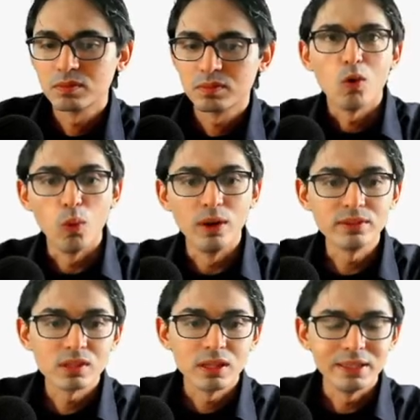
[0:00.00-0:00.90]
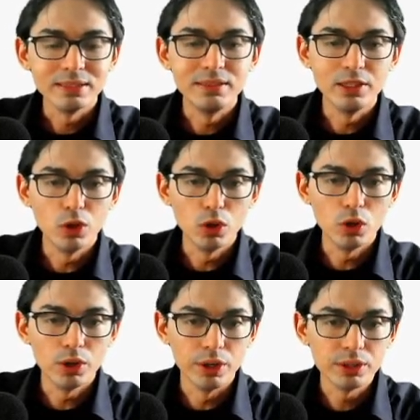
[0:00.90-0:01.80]
Once the
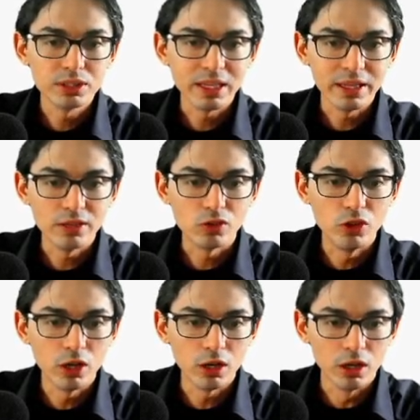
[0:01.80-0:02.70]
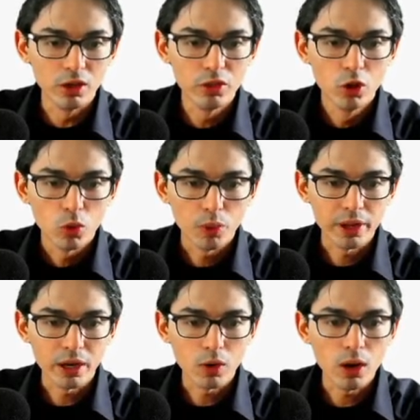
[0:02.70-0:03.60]
download is done, we
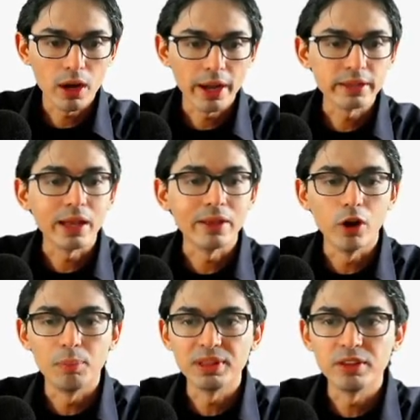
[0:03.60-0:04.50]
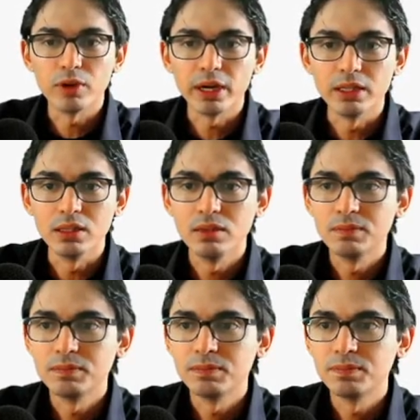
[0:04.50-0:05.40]
can go ahead and open the file.
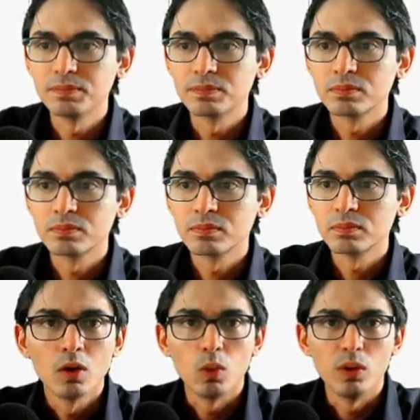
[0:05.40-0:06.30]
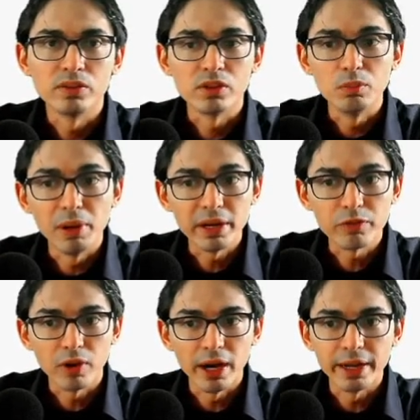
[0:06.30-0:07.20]
Once it
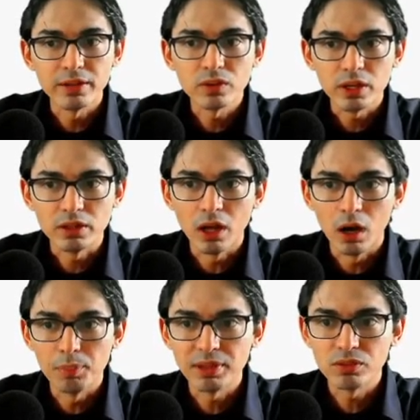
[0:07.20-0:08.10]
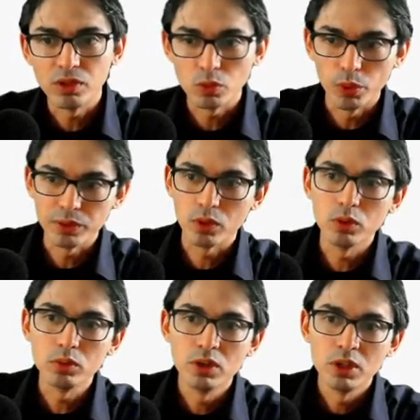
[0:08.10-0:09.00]
verifies, it opens this window.